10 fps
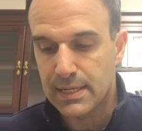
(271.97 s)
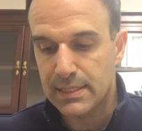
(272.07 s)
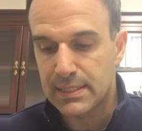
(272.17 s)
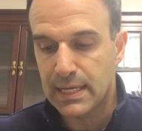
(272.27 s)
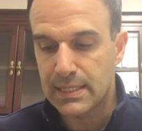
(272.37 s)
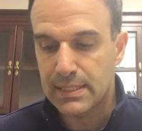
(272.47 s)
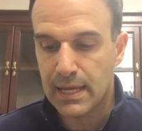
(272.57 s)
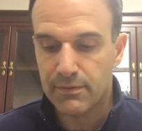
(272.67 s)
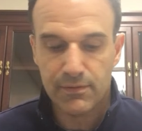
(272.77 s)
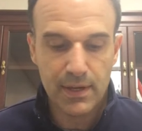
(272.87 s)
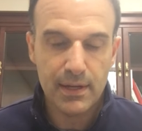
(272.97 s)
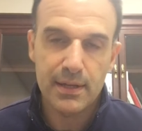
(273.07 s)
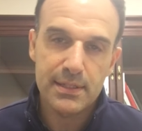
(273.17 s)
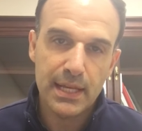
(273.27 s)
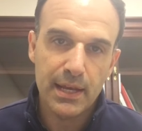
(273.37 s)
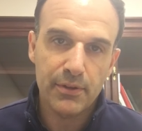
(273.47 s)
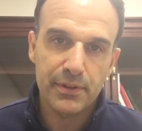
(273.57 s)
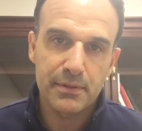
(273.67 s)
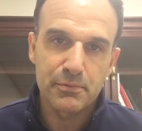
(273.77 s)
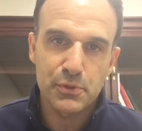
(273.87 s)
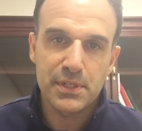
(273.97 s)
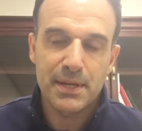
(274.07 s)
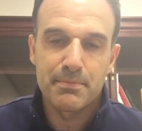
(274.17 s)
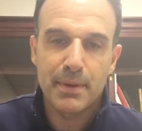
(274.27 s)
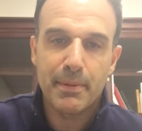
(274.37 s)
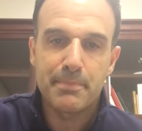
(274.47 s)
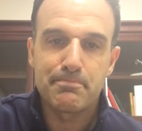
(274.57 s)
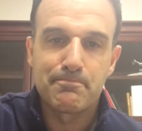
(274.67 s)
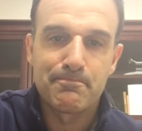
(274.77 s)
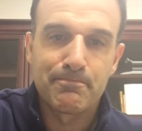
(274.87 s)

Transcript: stay safe and stay healthy. We'll see you. Bye bye.